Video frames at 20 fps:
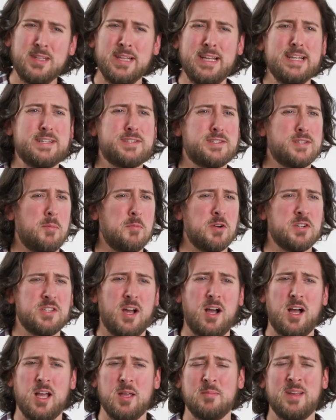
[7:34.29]
It's
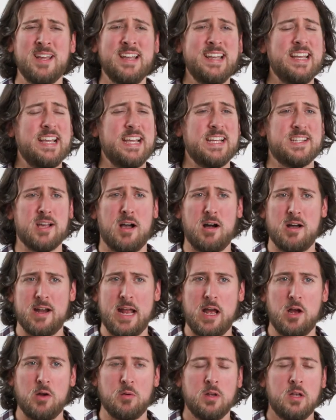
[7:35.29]
summertime, it's hot
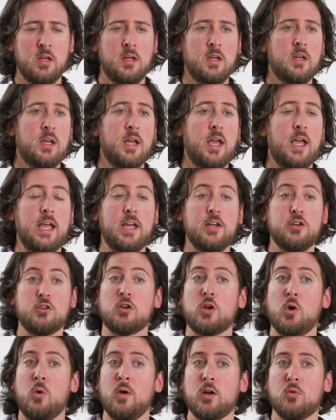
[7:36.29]
out, and
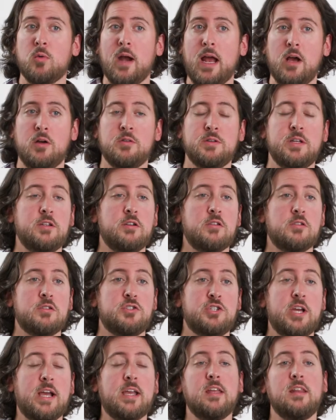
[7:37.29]
you're going around and you're
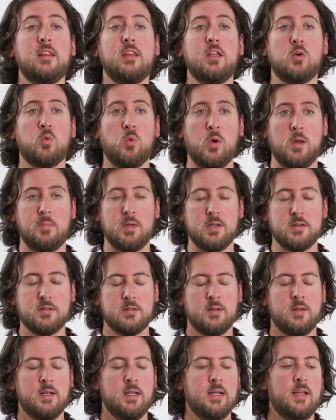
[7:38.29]
checking the
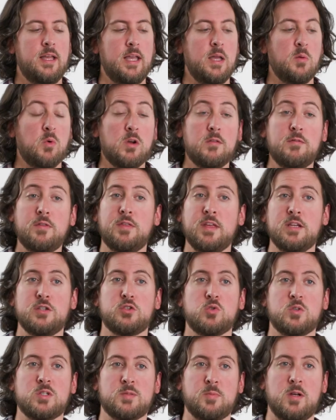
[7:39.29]
equipment. And one of the things
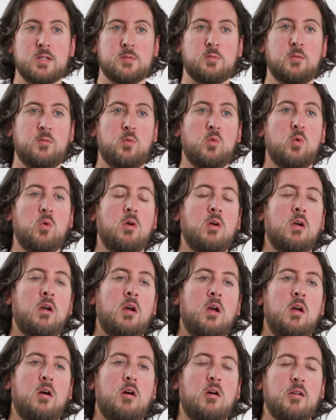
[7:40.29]
you're responsible for
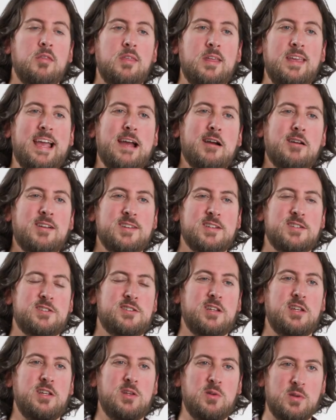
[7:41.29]
are the air
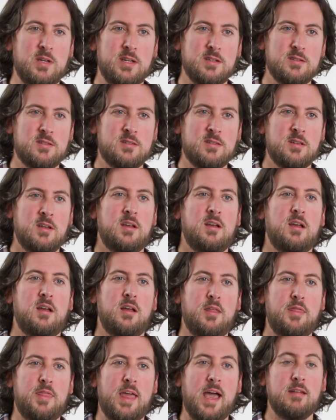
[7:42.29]
conditioning units
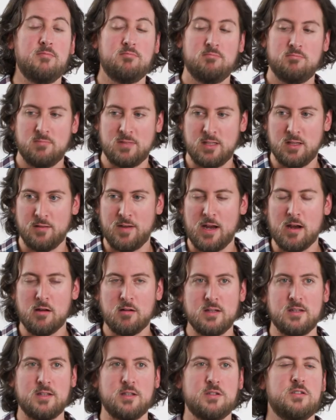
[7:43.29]
that give air
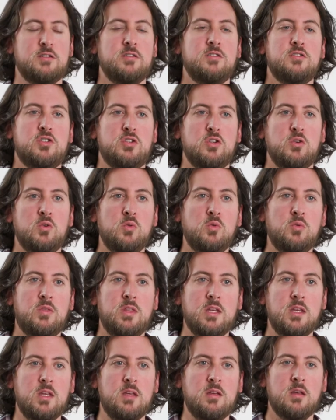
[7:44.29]
condition to
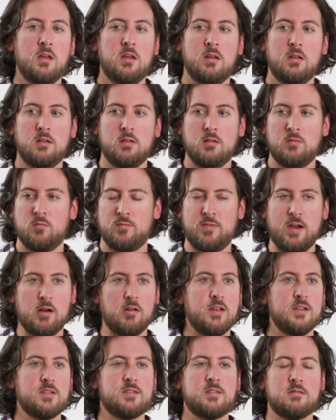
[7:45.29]
the
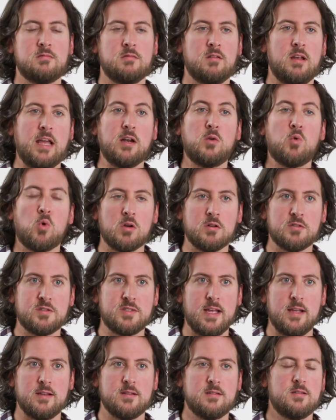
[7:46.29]
various headquarters
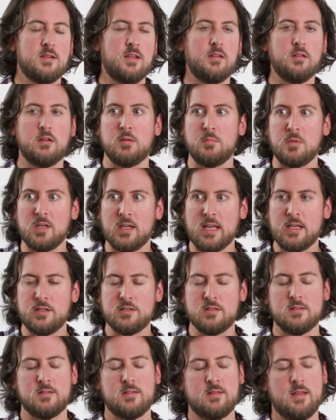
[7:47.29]
tents and
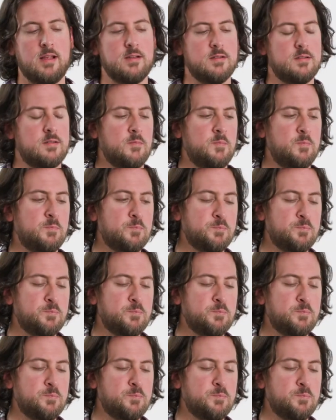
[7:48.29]
communications tents.